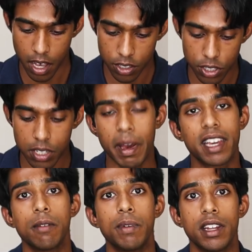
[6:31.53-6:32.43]
just to make
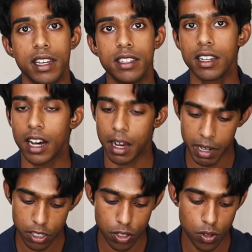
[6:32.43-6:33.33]
it a bit easier, I
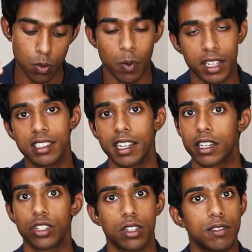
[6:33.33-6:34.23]
might just do one
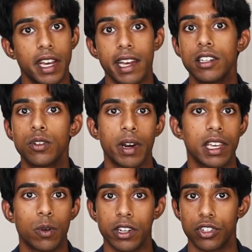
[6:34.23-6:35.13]
section of 10 to 20
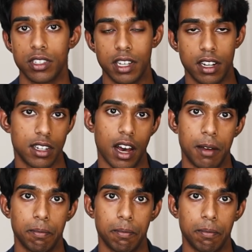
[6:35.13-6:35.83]
questions at a time.